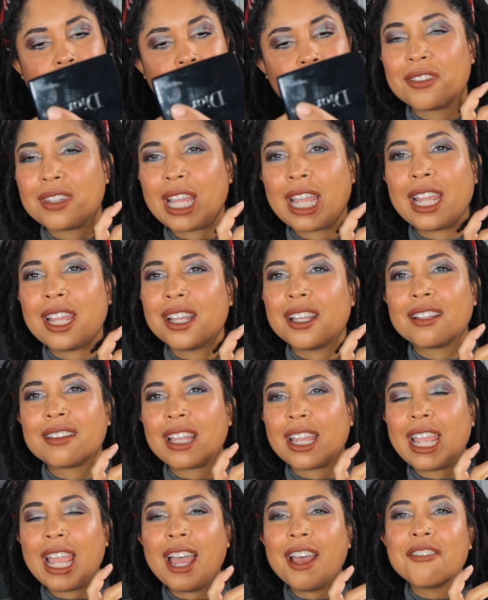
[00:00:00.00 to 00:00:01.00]
They,
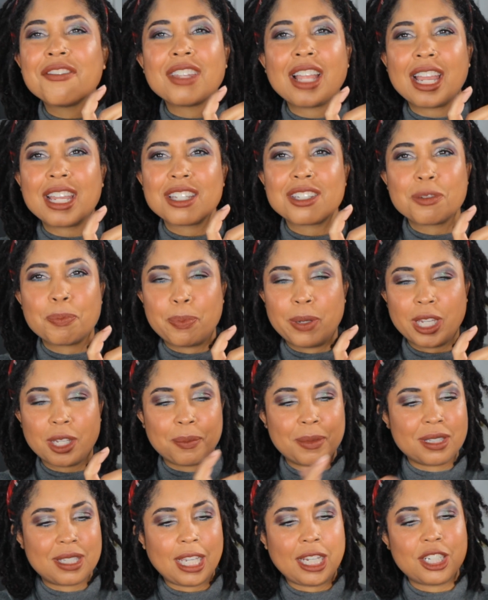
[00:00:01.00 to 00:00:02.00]
they have nice
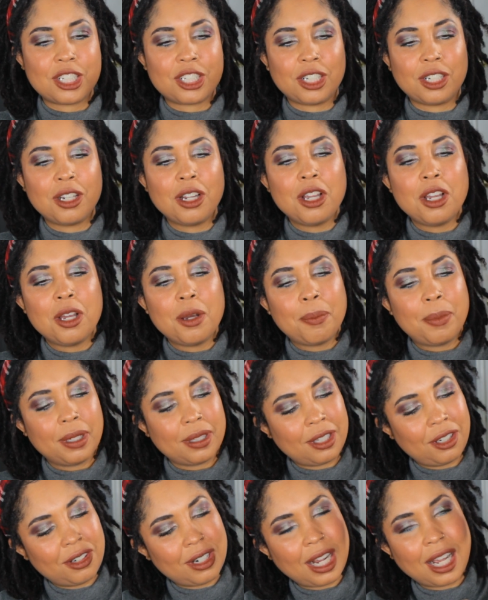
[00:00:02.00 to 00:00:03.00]
pigmentation,
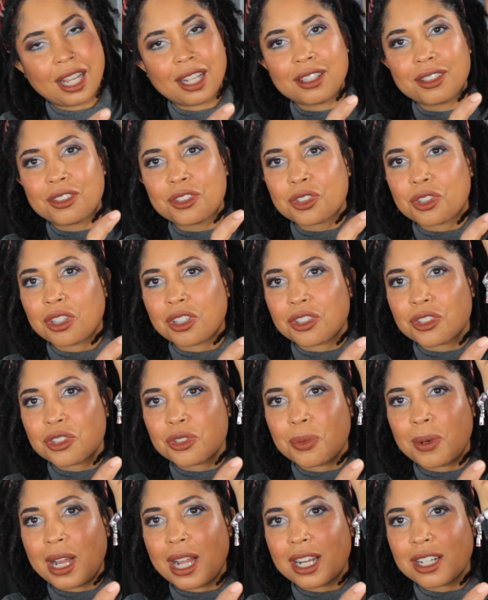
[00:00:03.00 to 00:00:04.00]
but they're not gonna
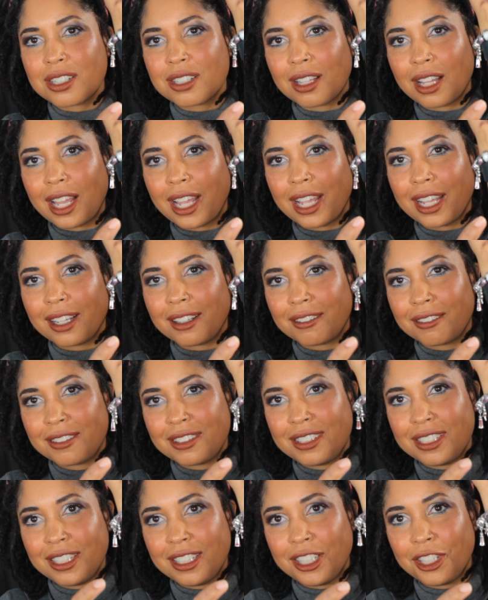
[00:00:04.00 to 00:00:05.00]
swatch like
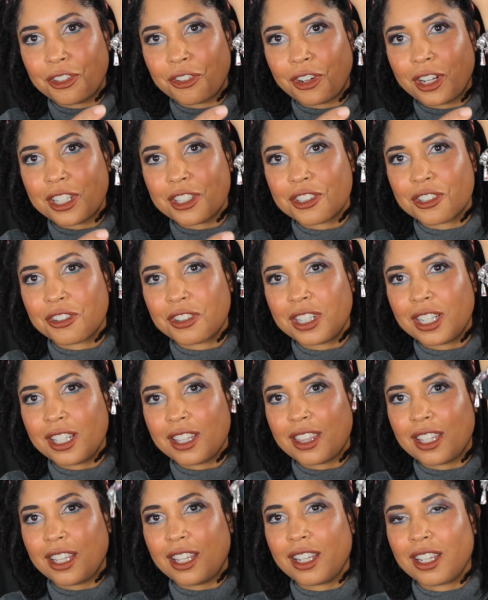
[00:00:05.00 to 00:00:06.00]
Sydney Grace or
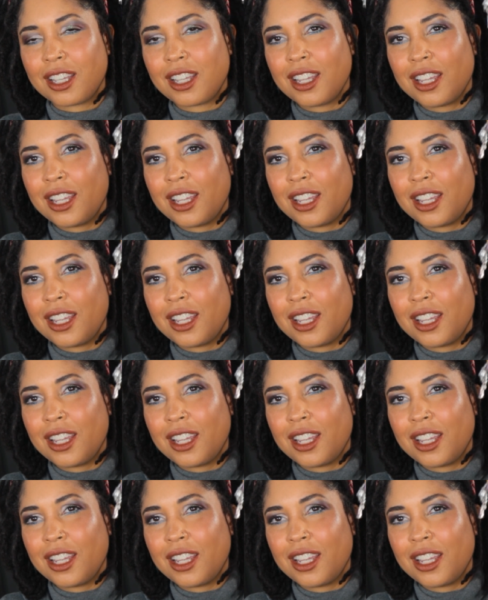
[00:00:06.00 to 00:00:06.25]
anything.